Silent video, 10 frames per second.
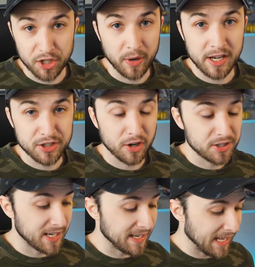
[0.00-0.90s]
ready to start
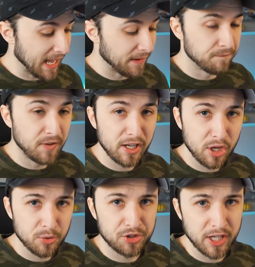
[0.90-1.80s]
sending a
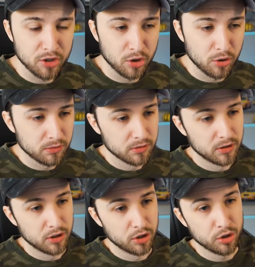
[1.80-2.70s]
video signal
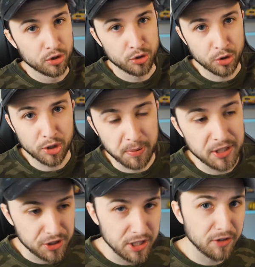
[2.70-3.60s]
to your
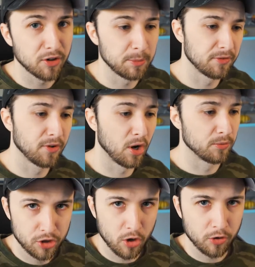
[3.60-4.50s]
PC from your
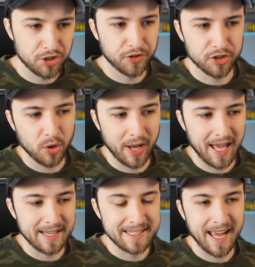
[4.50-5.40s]
phone. So let's first go
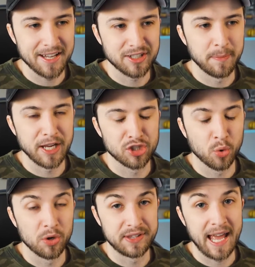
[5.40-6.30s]
ahead and test to make
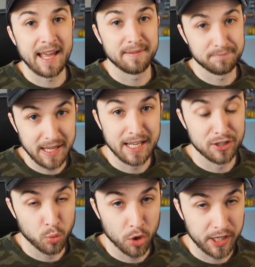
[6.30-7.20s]
sure that it
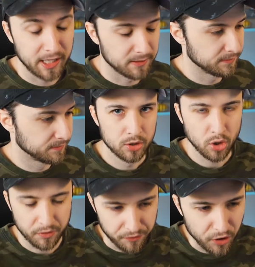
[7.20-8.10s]
is working. So I've
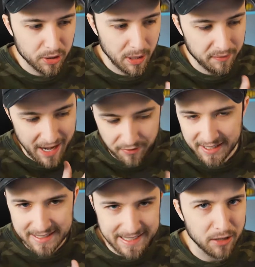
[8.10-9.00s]
confirmed I have
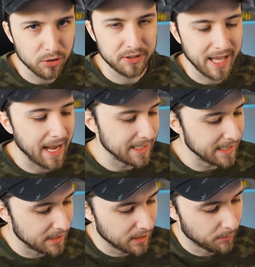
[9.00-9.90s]
everything downloaded that I
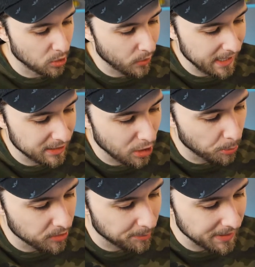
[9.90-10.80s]
need. I'm gonna go ahead and
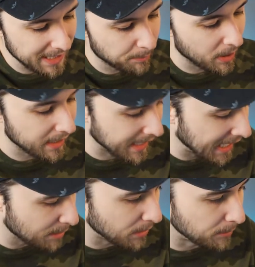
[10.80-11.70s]
open up Epoch
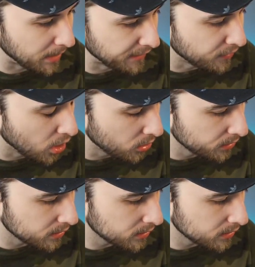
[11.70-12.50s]
Cam on my phone.